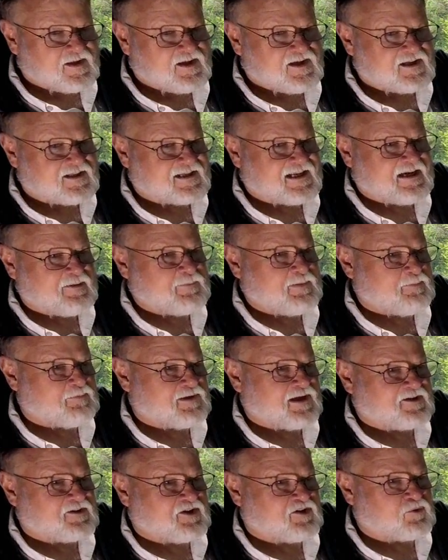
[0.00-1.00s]
lot of people
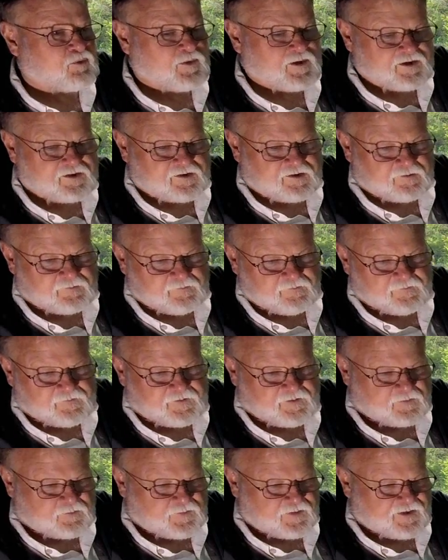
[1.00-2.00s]
like to tweak their
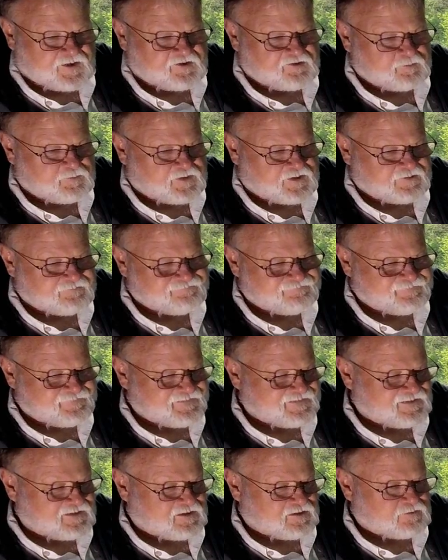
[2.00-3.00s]
rigs, but
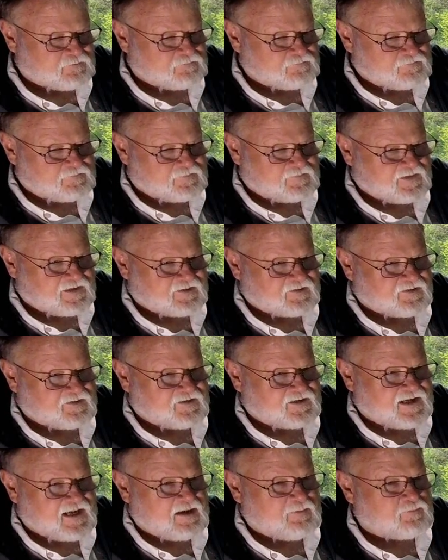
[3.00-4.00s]
you know, it
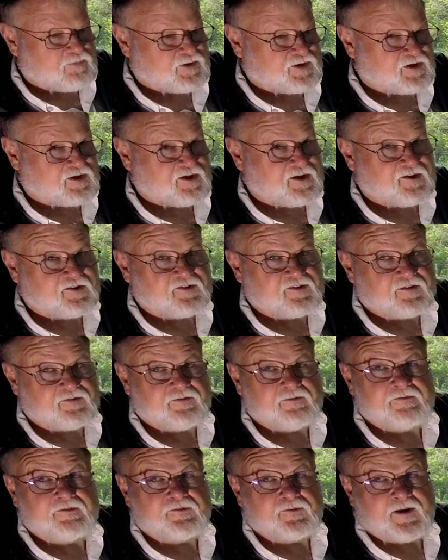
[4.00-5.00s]
came pretty good
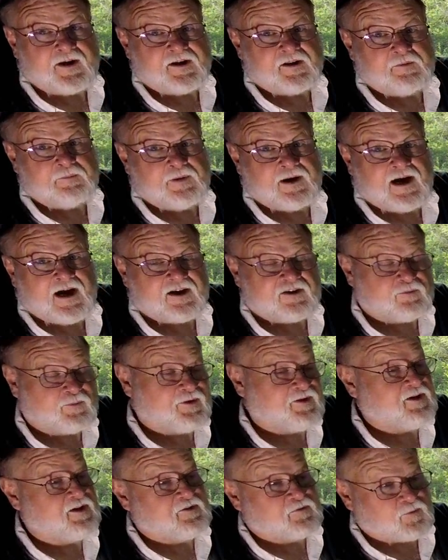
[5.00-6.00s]
straight out of the box. We
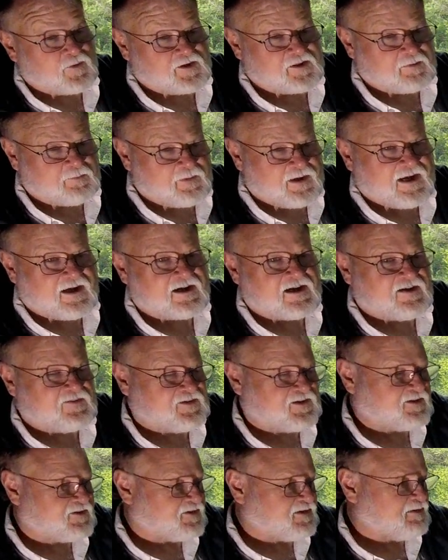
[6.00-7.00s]
did tweak the back,
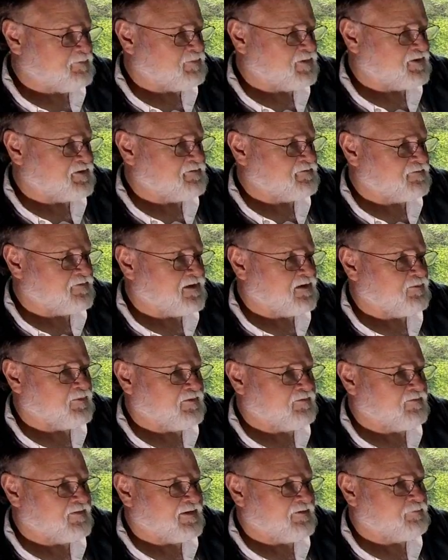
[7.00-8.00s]
obviously, but the front
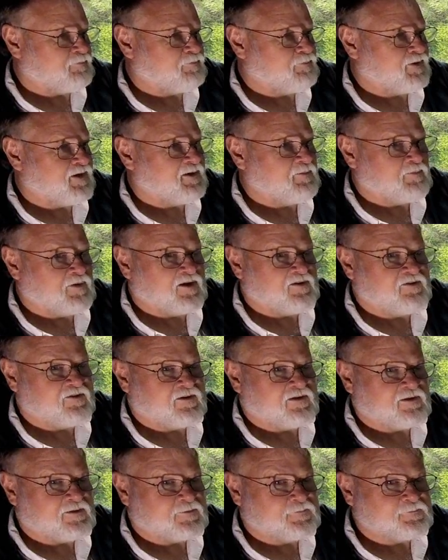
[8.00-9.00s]
we've left pretty much
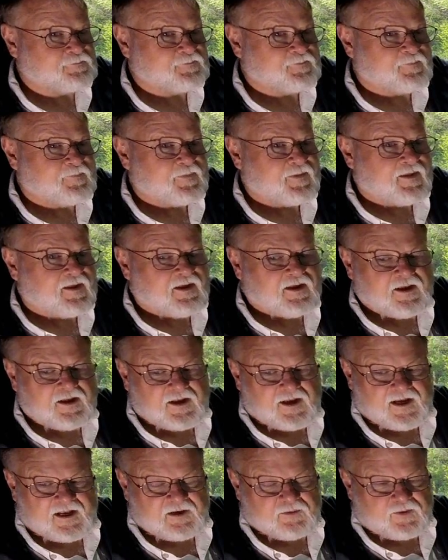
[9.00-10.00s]
alone.
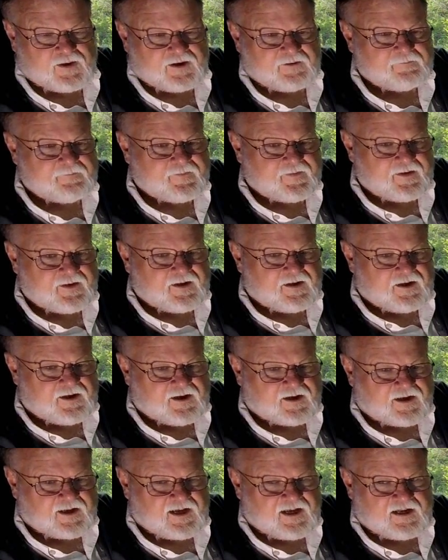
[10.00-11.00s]
Anyway,
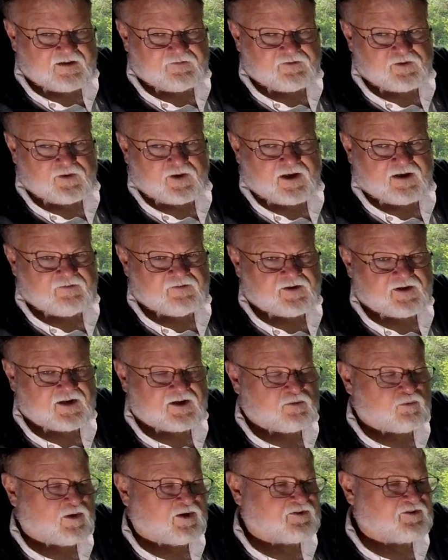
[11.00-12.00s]
again, if you have any
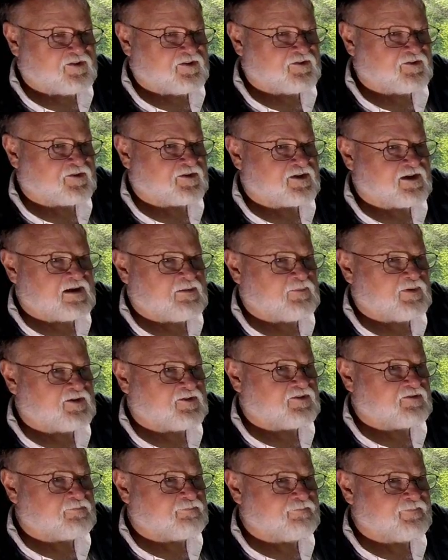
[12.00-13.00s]
questions or
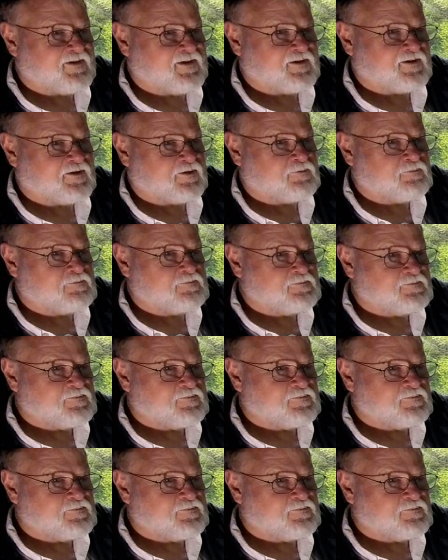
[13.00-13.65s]
comments, you know,